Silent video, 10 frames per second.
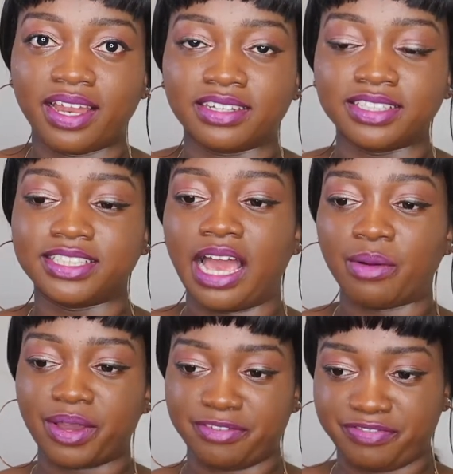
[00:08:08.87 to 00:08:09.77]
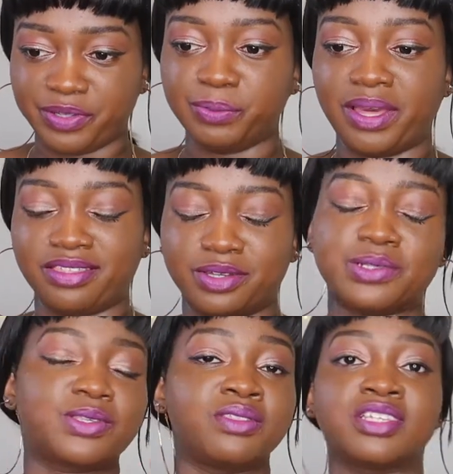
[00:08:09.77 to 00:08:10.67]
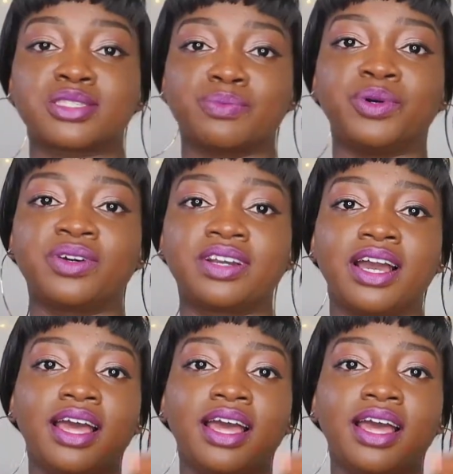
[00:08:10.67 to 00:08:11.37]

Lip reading: at least how I feel, my thoughts on this book,